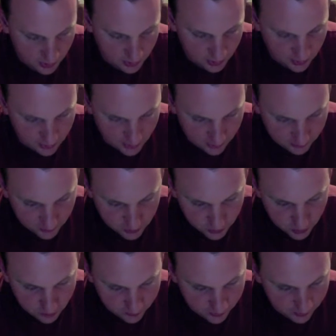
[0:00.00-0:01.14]
and never
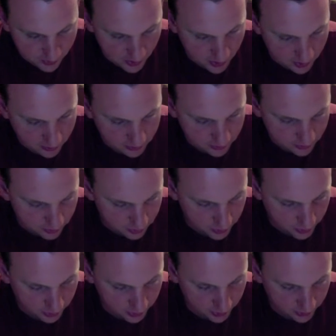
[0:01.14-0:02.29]
drove them out
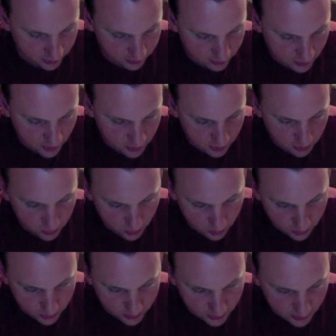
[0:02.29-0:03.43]
completely.
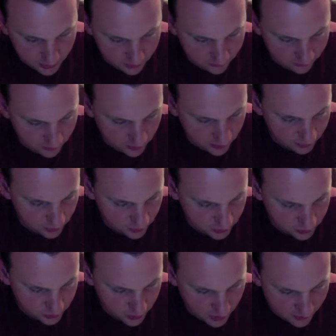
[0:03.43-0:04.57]
Nor did Ephraim
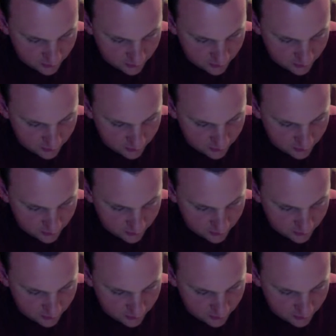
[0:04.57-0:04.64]
drive